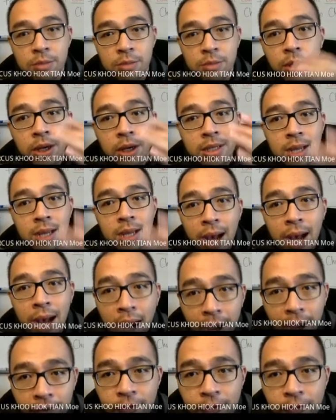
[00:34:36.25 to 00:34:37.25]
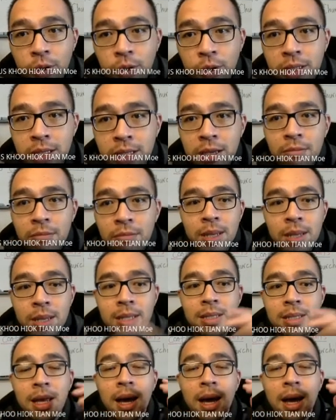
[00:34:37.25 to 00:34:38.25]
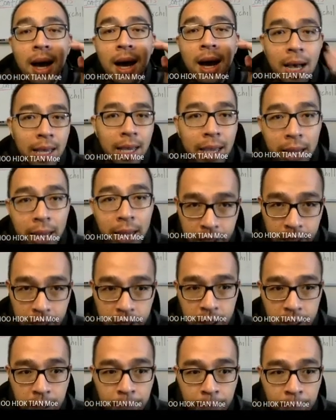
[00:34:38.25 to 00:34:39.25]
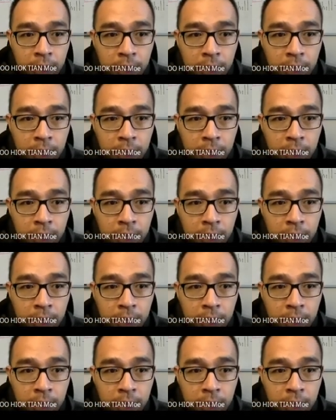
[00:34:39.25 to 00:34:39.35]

Because high frequency means high energy.